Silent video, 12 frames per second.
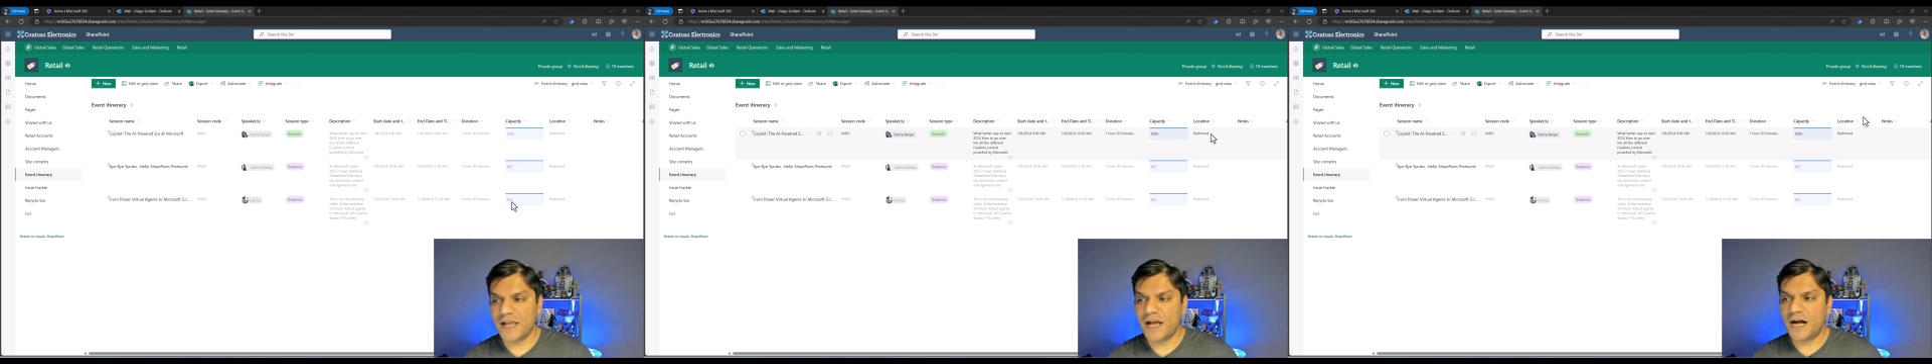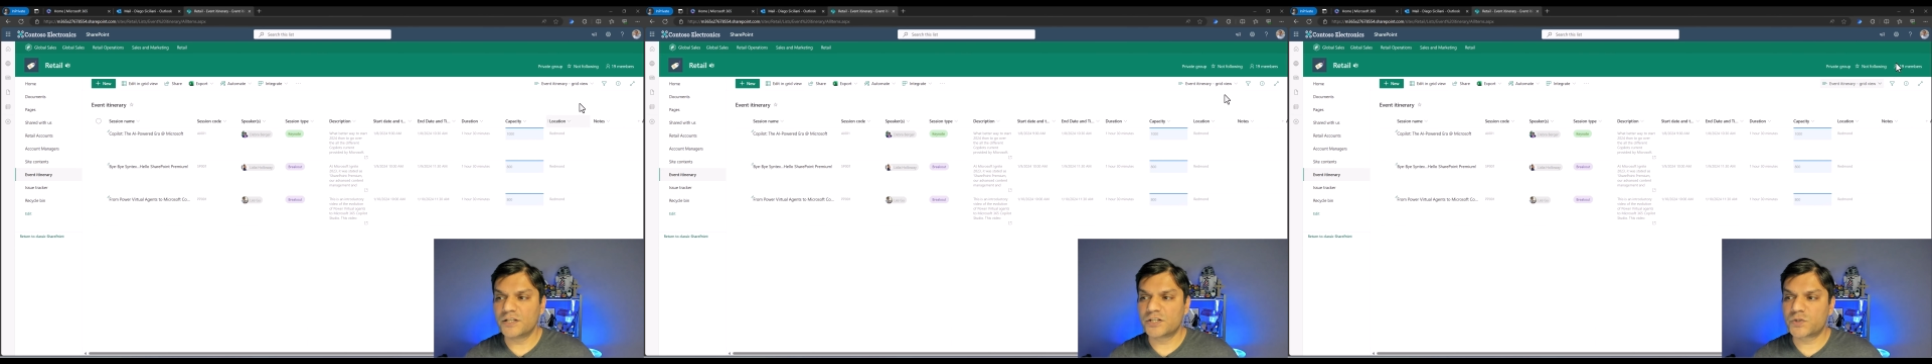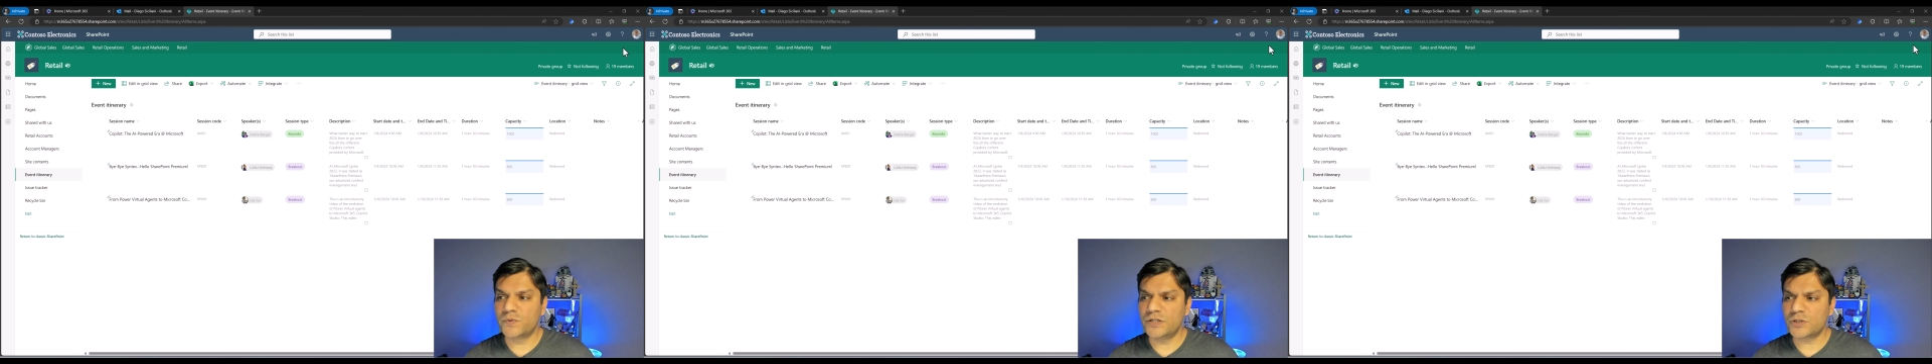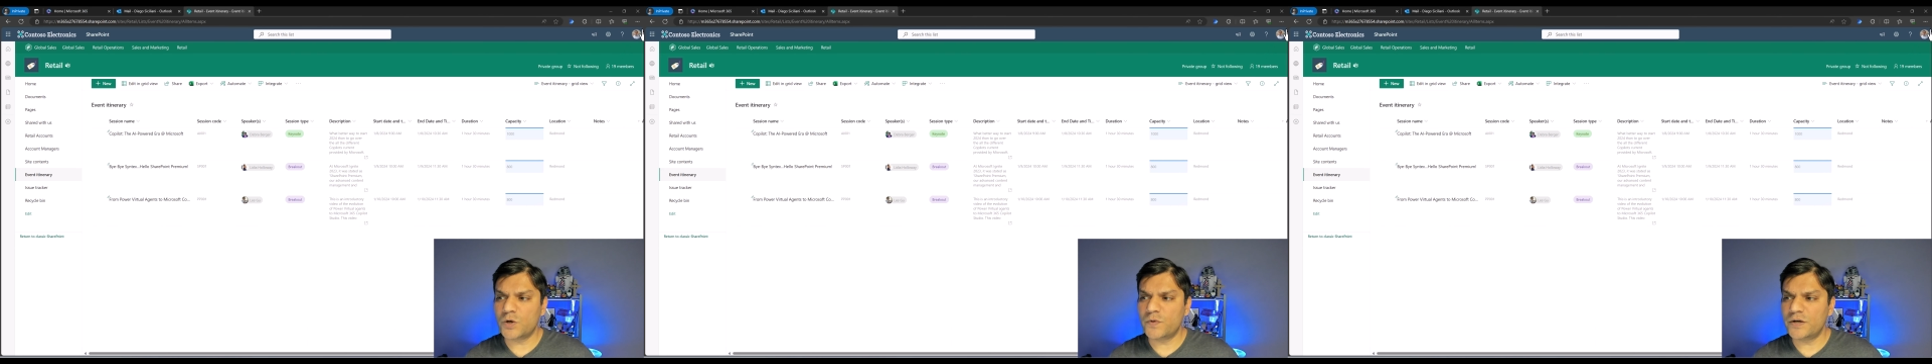I'll switch
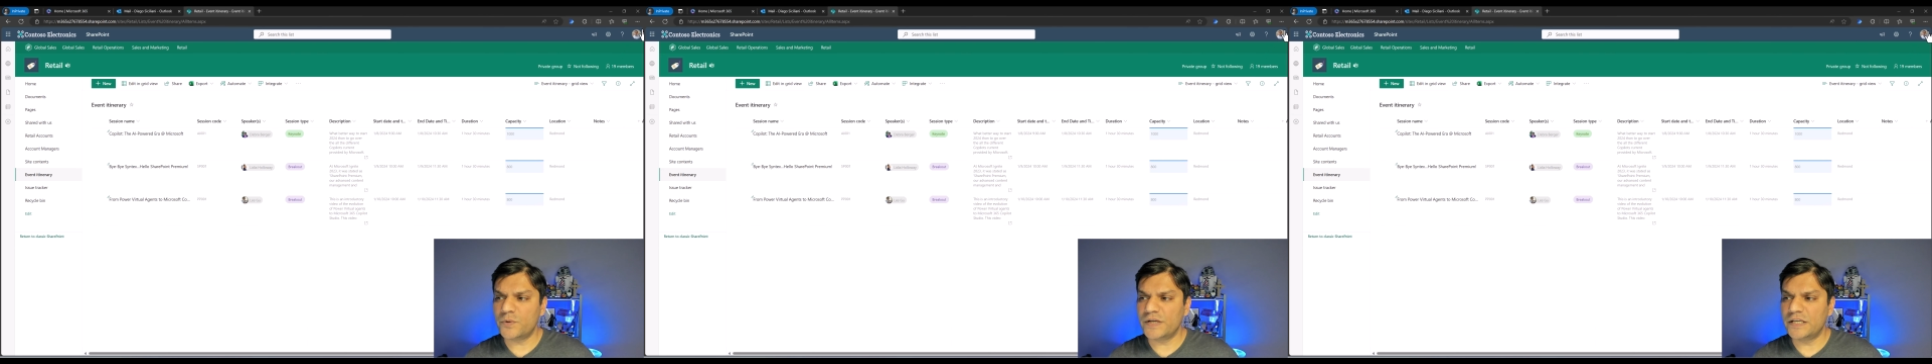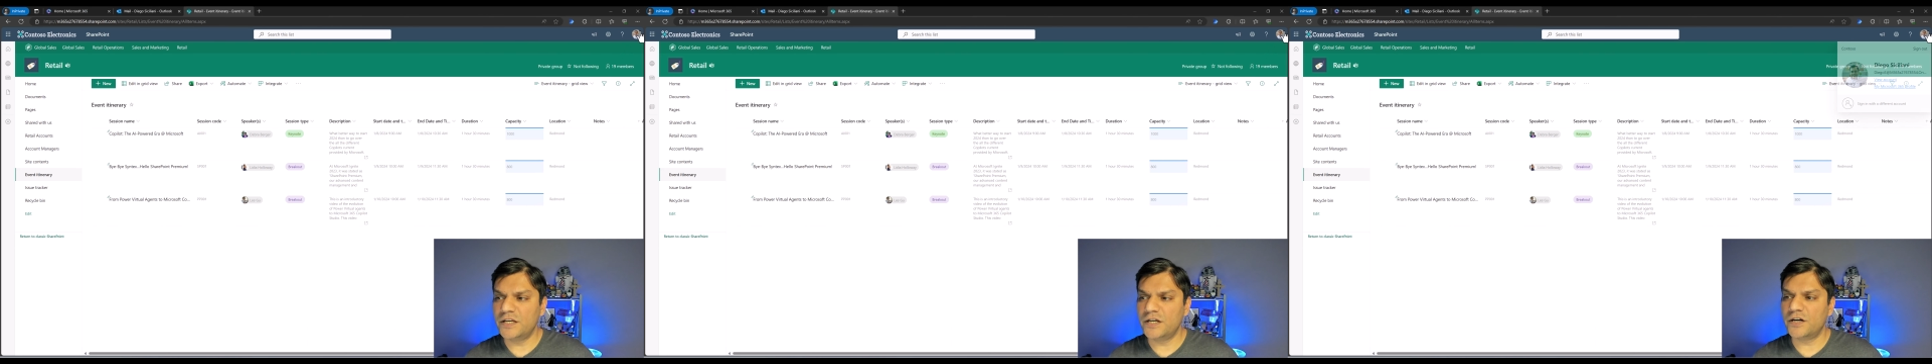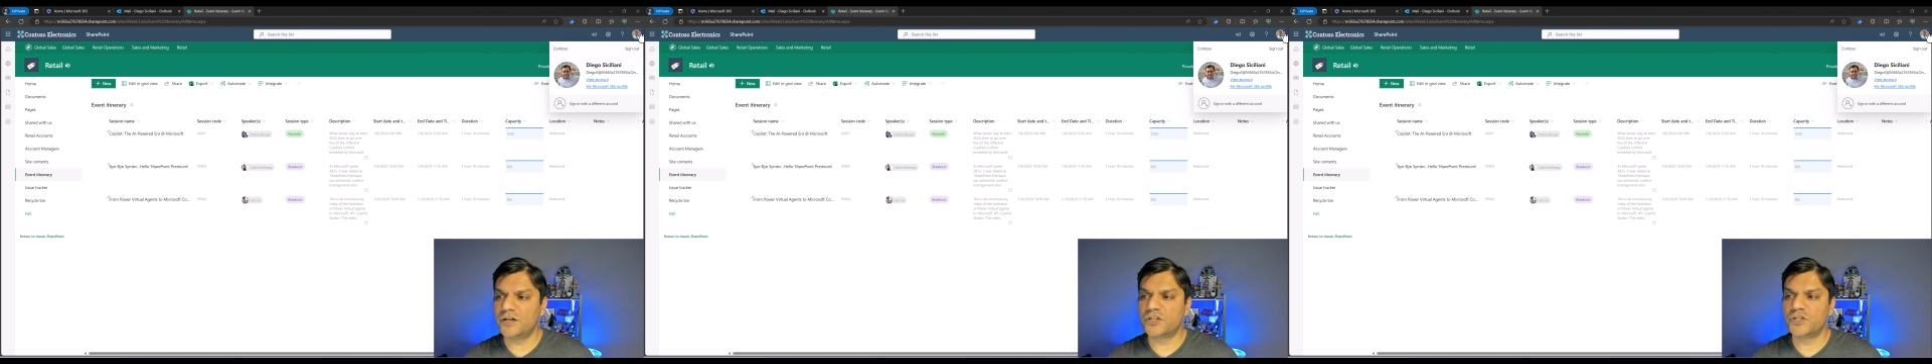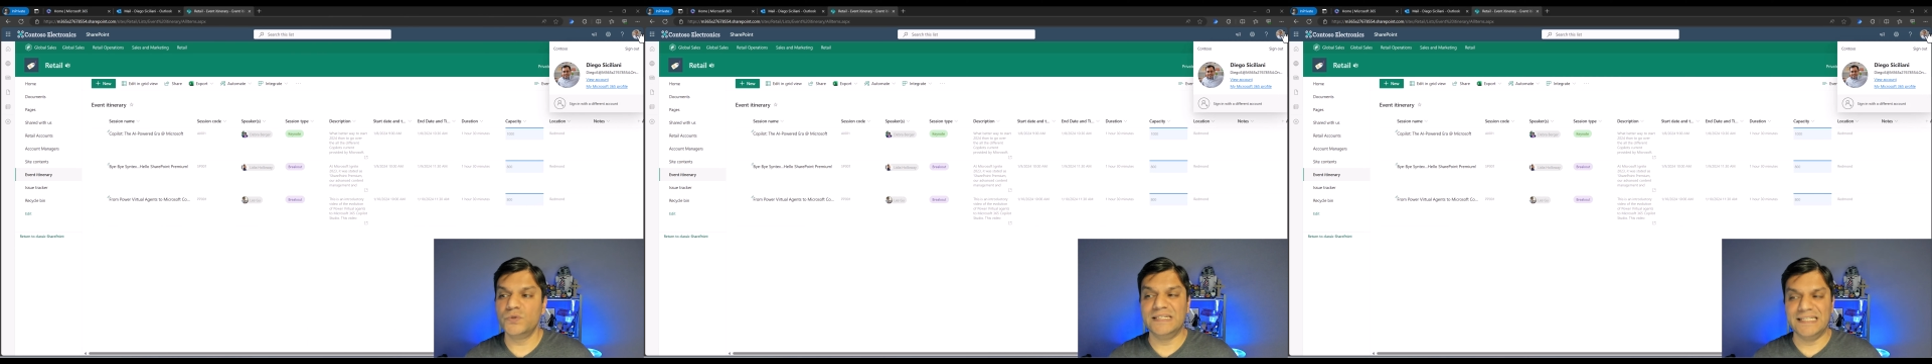over here
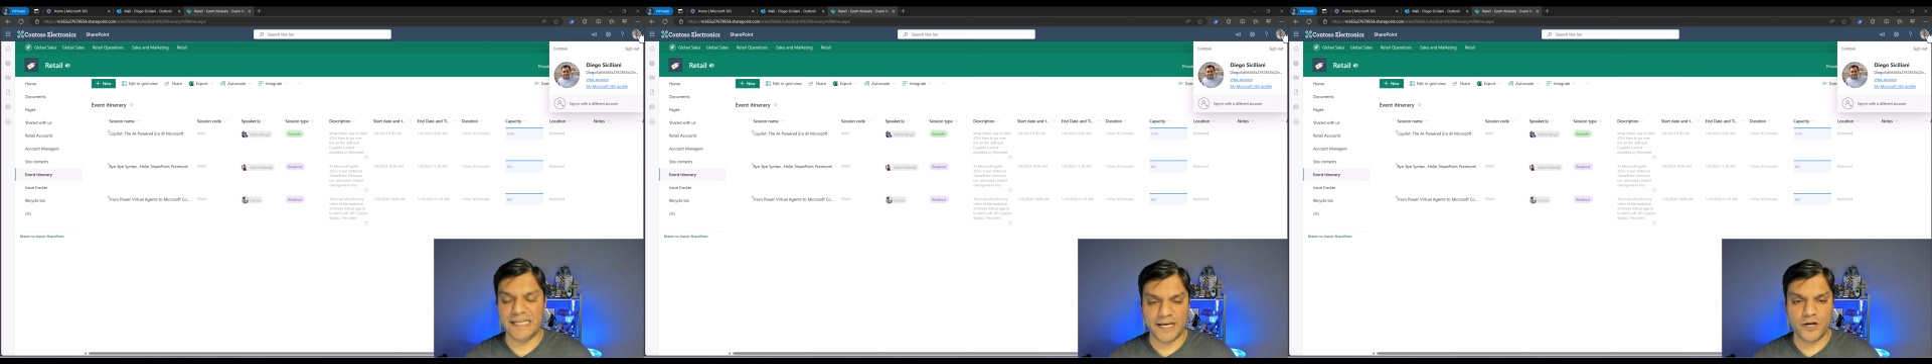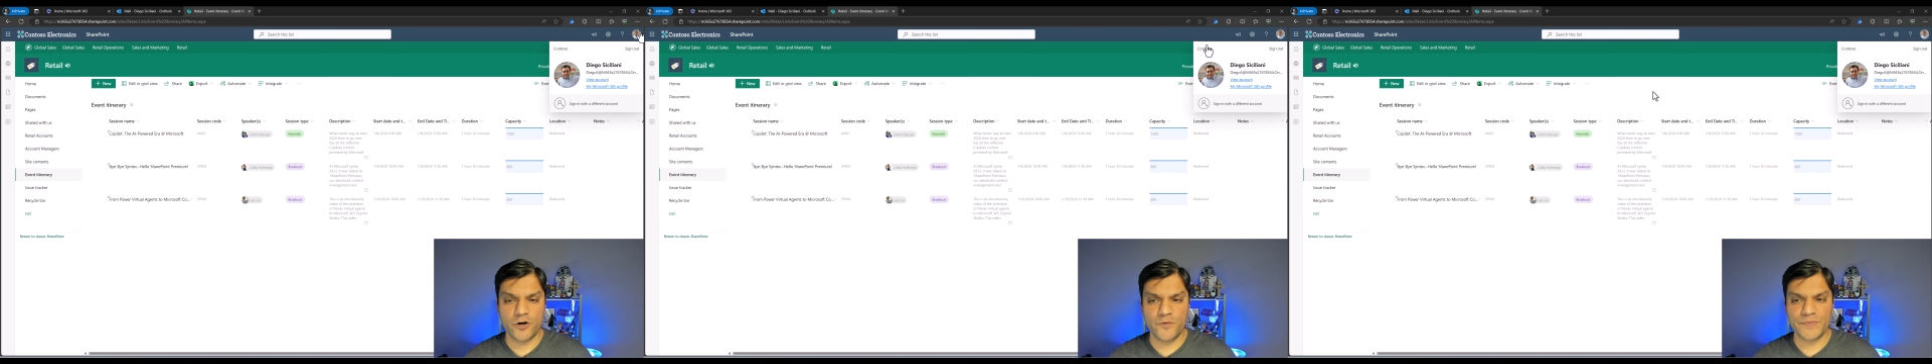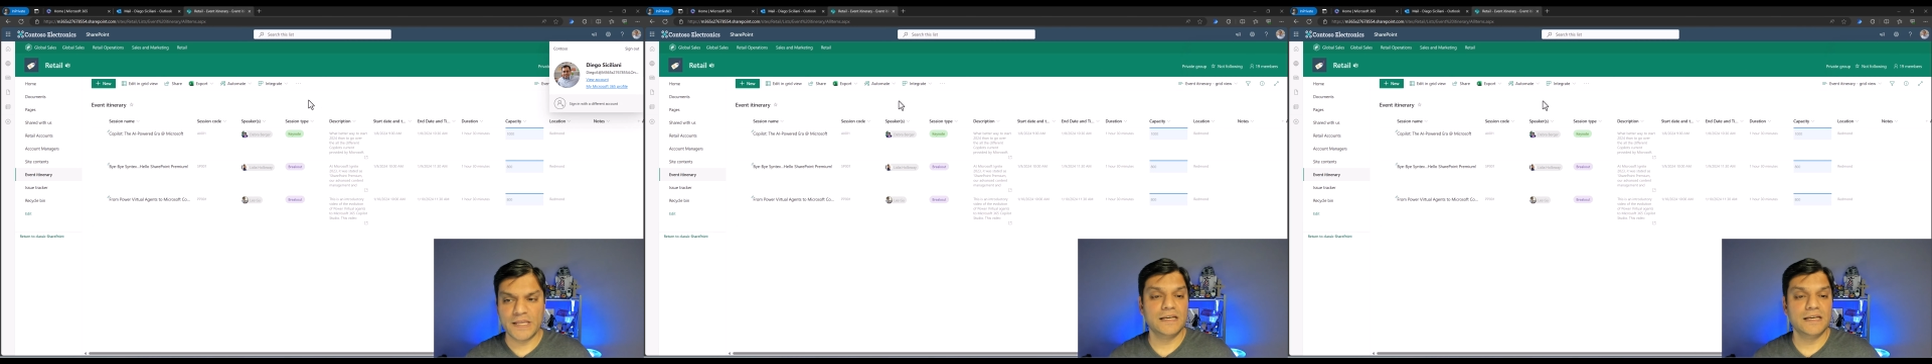to Diego.